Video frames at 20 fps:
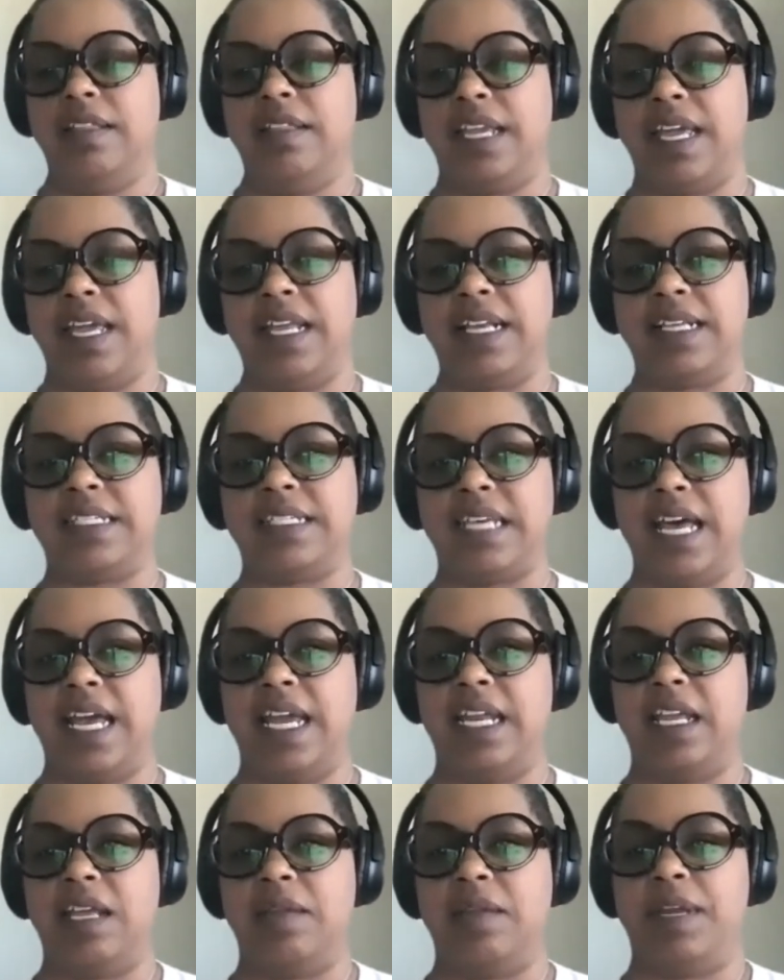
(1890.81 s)
They get
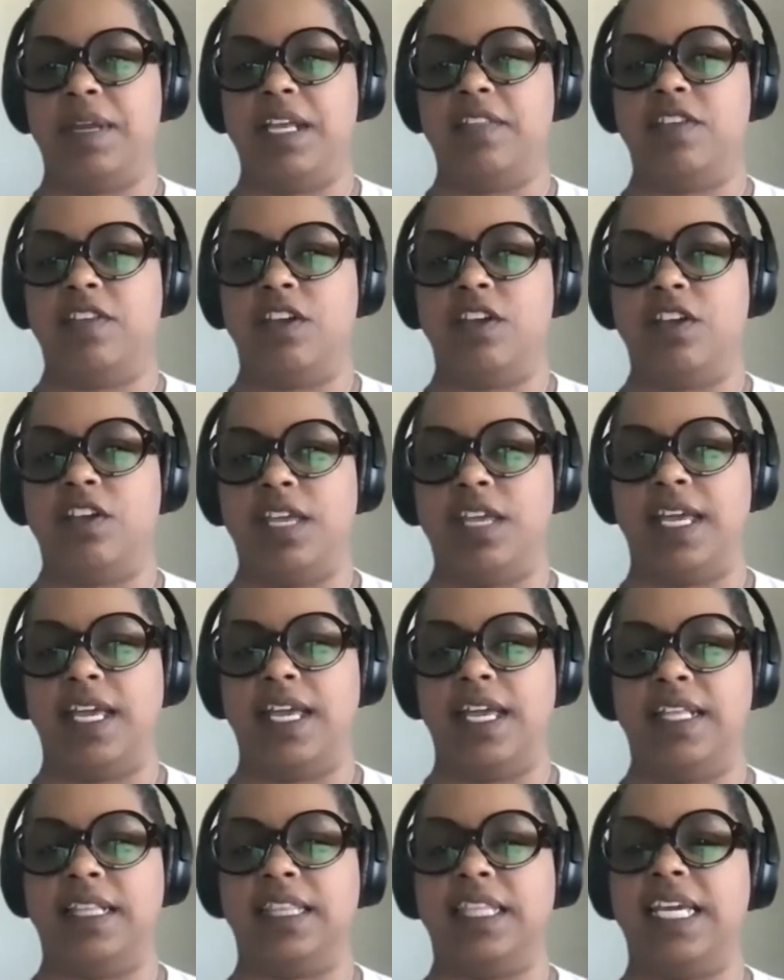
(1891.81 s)
excited, but they,
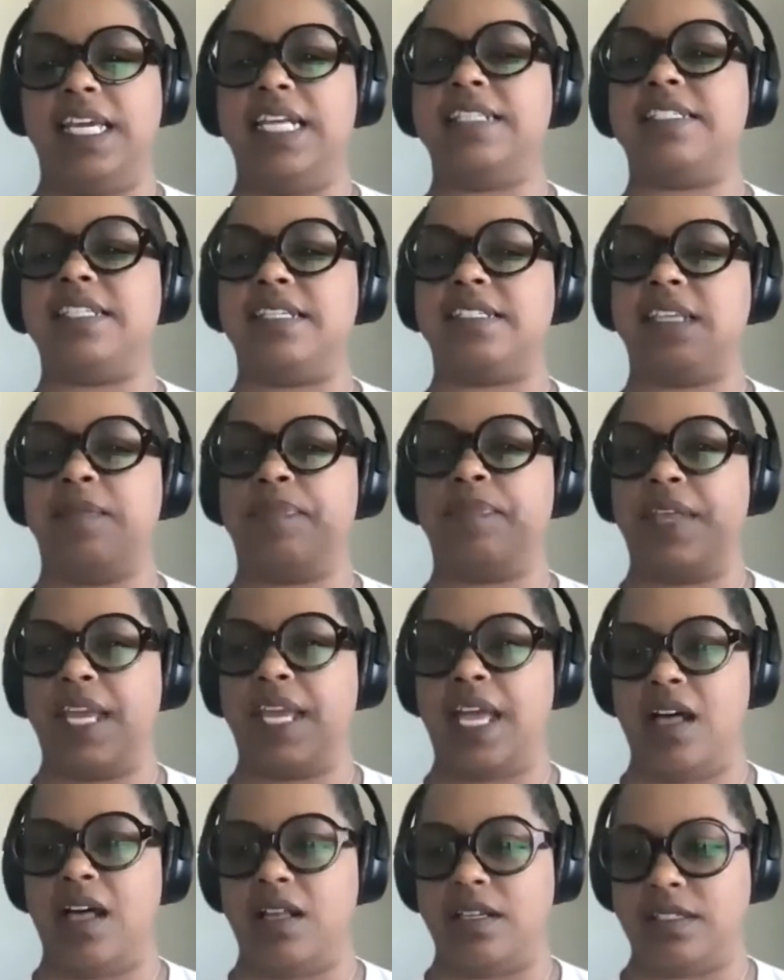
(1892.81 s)
it leads to
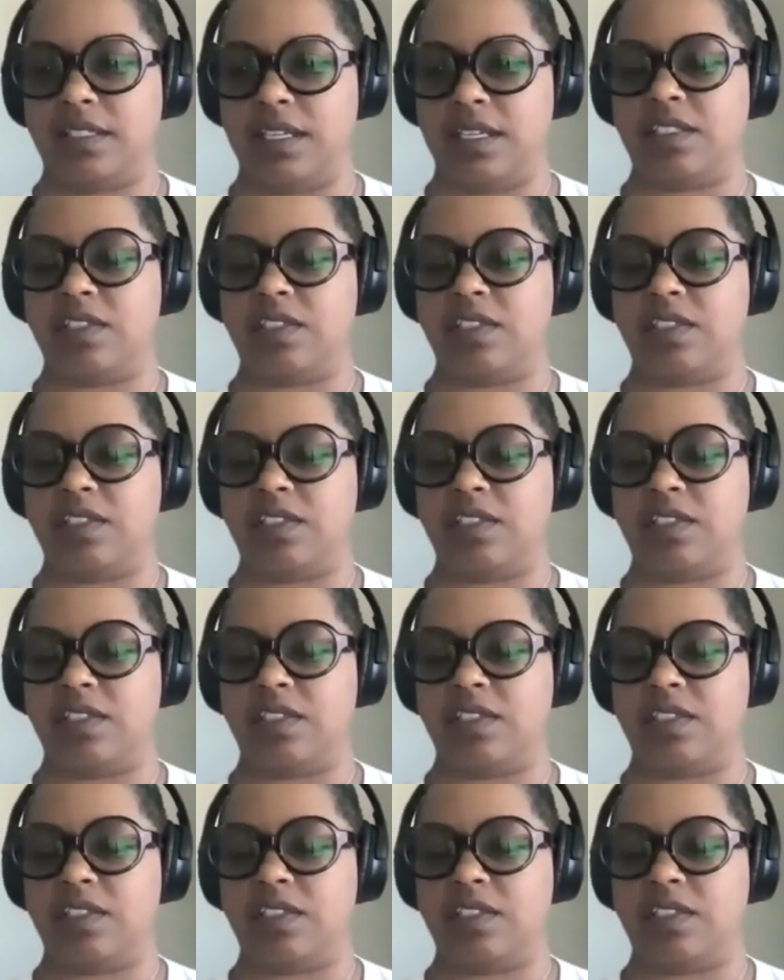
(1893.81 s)
something else.